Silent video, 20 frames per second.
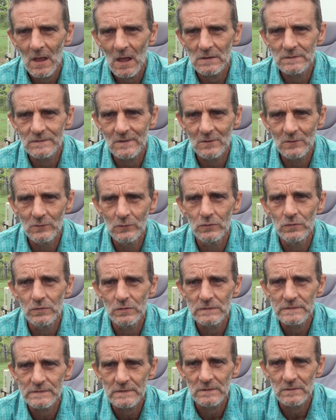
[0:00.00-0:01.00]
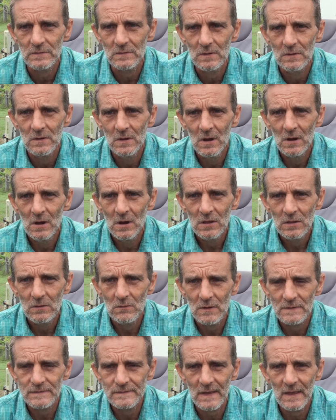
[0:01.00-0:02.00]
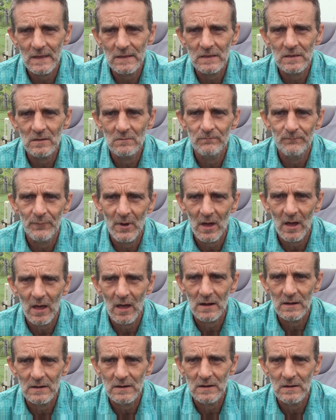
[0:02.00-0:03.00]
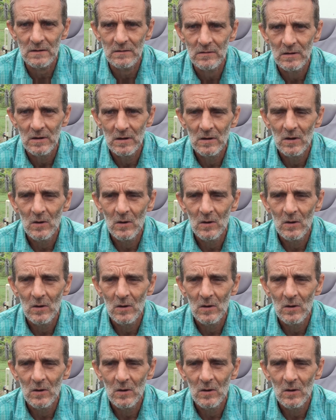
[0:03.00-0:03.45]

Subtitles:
a delusion. You are taking part in